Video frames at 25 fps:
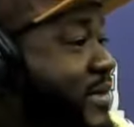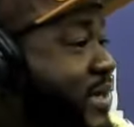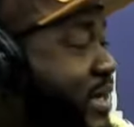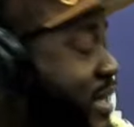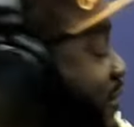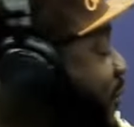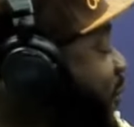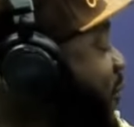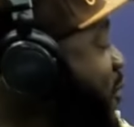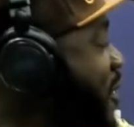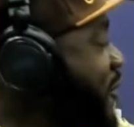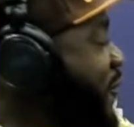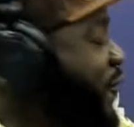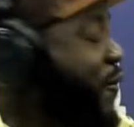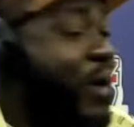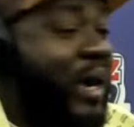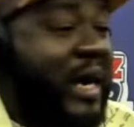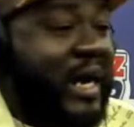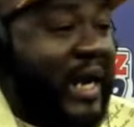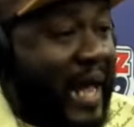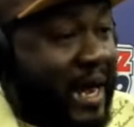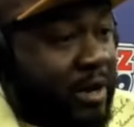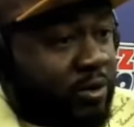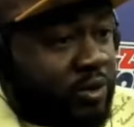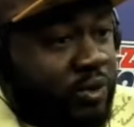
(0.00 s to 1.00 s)
if not for
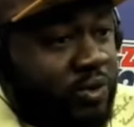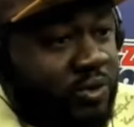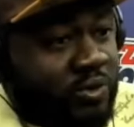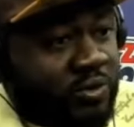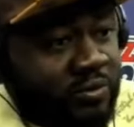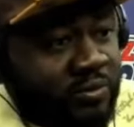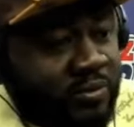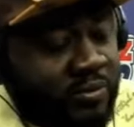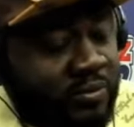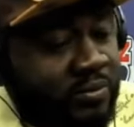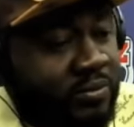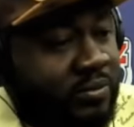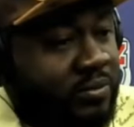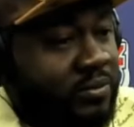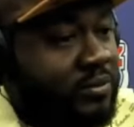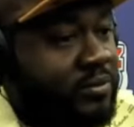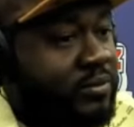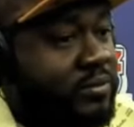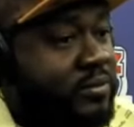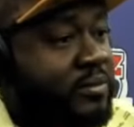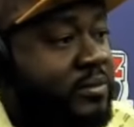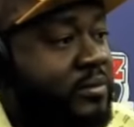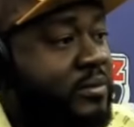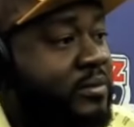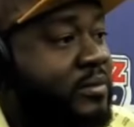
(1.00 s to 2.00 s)
clout,
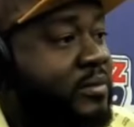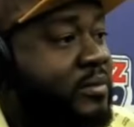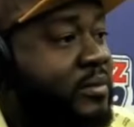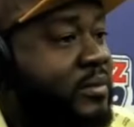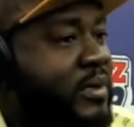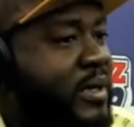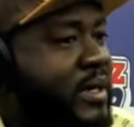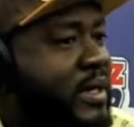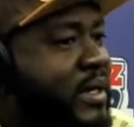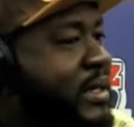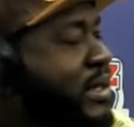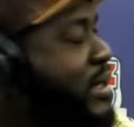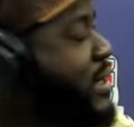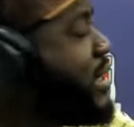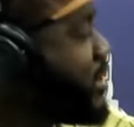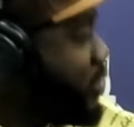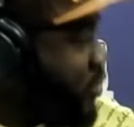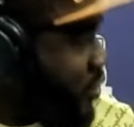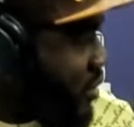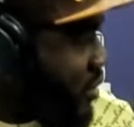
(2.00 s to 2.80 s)
this